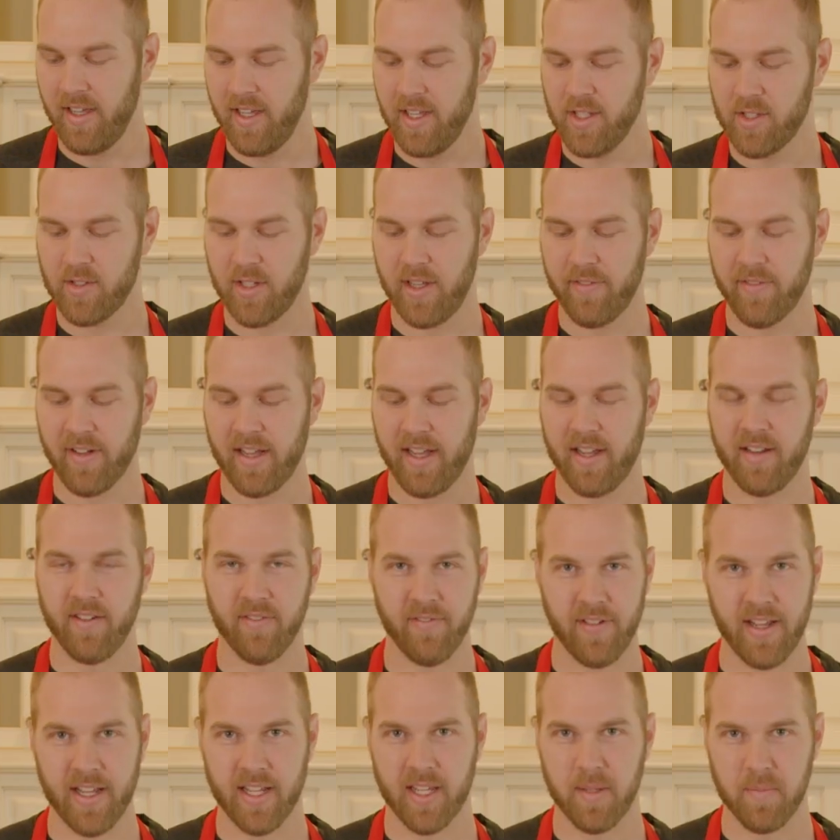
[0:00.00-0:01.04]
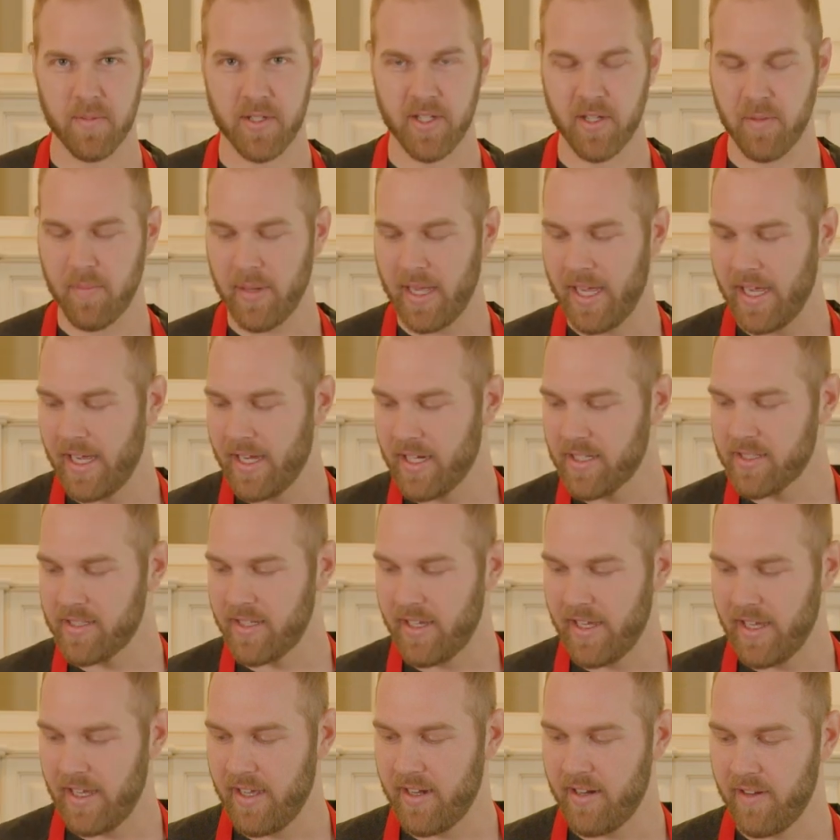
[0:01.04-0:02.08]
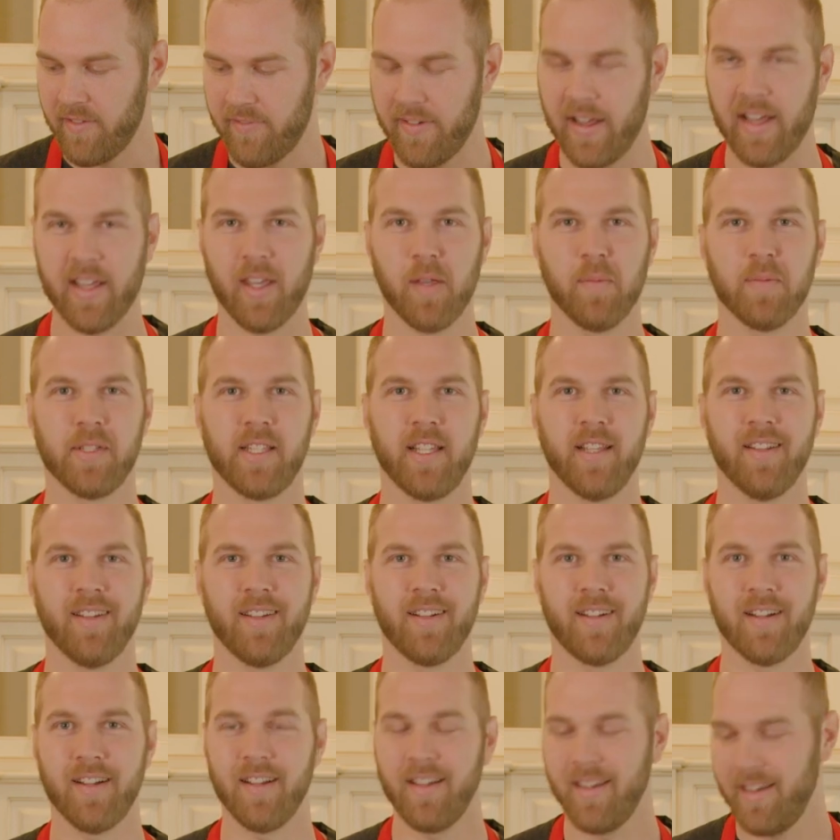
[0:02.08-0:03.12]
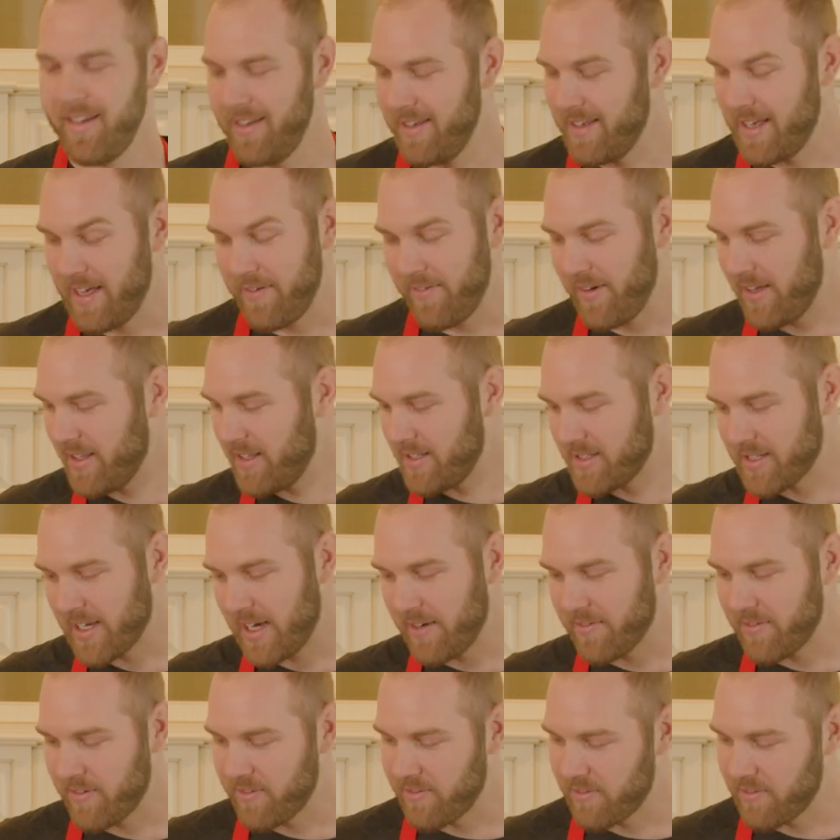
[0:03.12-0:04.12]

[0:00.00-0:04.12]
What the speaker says: So I've got vacuum seal bags and a vacuum sealer. I've had this guy for